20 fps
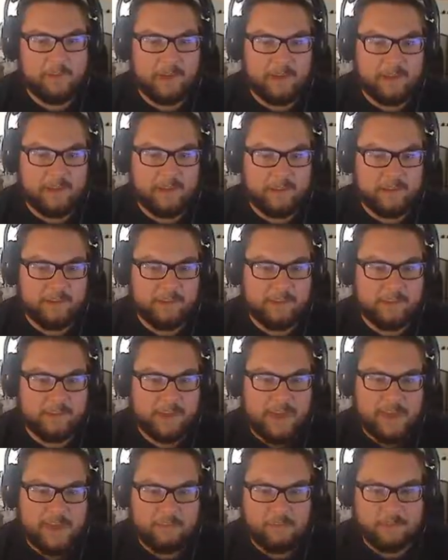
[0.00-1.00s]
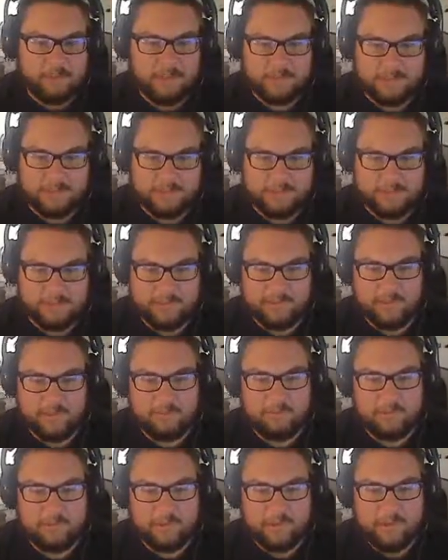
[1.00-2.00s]
into the capitalist
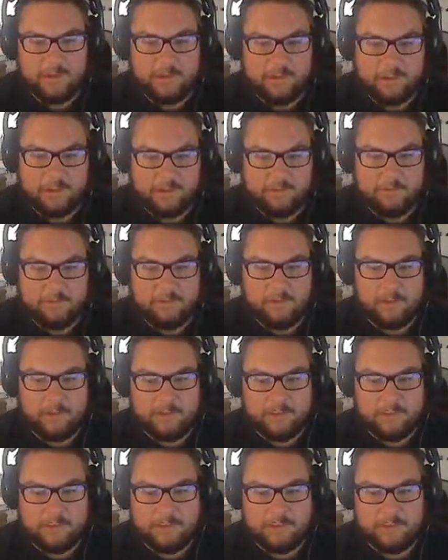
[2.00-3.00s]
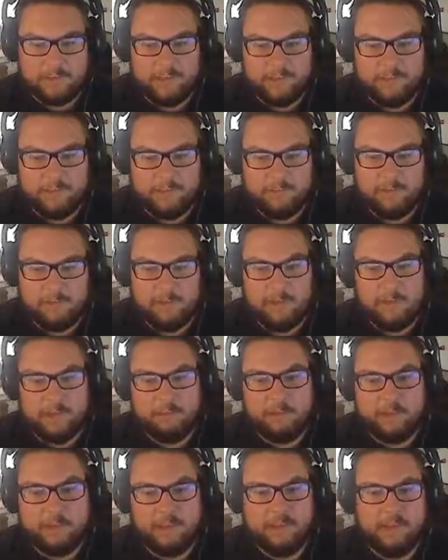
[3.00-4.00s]
system and their flesh is eaten away
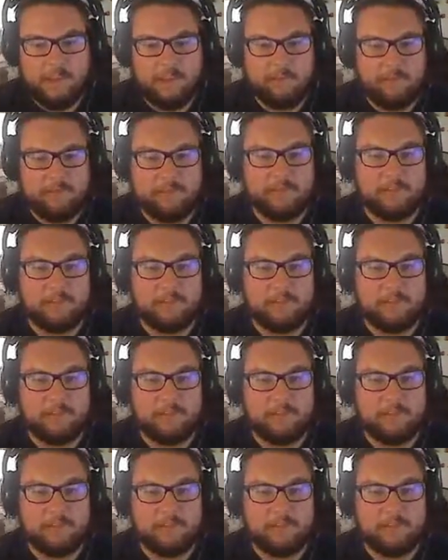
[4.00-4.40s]
by the evil.